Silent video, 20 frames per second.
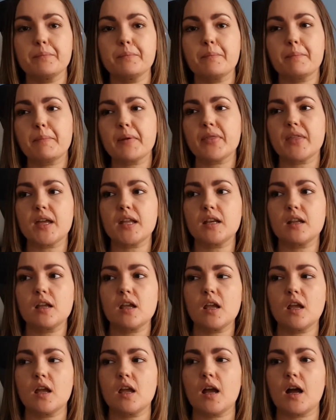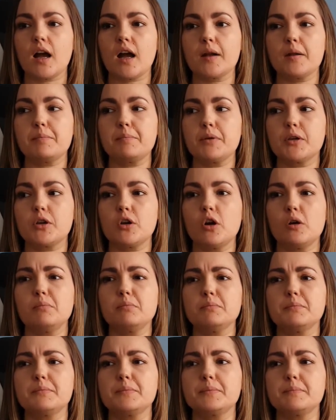But then I
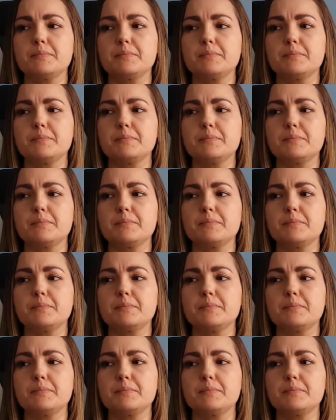become